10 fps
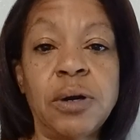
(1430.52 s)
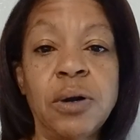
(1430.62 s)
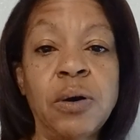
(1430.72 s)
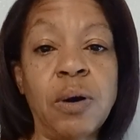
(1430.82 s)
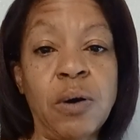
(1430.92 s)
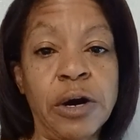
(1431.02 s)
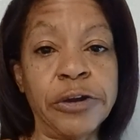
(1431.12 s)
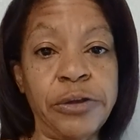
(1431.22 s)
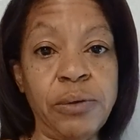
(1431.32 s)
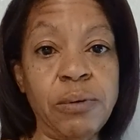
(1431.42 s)
Or are
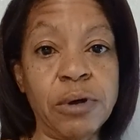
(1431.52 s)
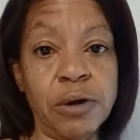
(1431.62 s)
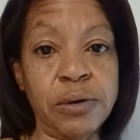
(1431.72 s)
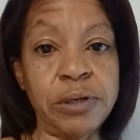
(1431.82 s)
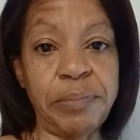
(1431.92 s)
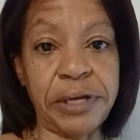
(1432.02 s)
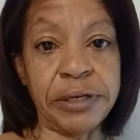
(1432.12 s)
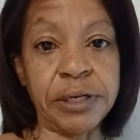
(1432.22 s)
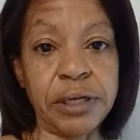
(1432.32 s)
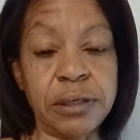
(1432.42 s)
you
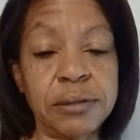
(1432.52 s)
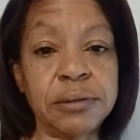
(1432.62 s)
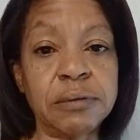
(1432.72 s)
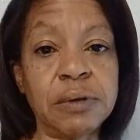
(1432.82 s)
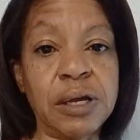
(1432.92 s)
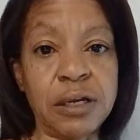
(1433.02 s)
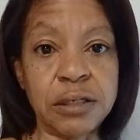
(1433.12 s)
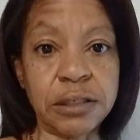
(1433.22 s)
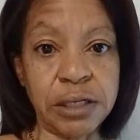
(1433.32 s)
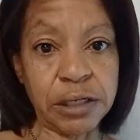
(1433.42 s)
codependent and
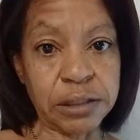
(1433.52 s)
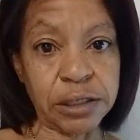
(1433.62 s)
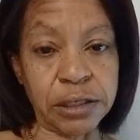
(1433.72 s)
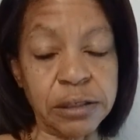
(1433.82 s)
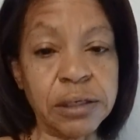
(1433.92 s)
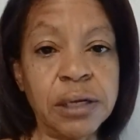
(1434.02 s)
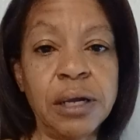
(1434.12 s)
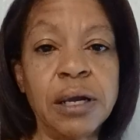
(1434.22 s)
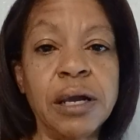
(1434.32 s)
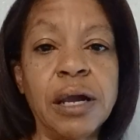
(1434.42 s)
addicted
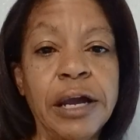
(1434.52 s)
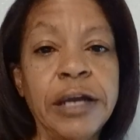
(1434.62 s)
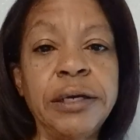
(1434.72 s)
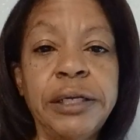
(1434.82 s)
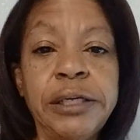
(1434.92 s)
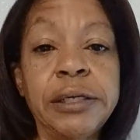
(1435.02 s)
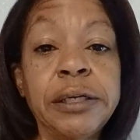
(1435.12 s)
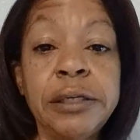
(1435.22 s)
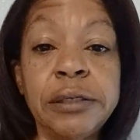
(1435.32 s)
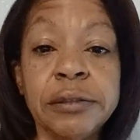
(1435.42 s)
and need to
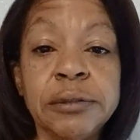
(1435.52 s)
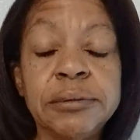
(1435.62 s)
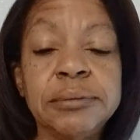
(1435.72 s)
heal?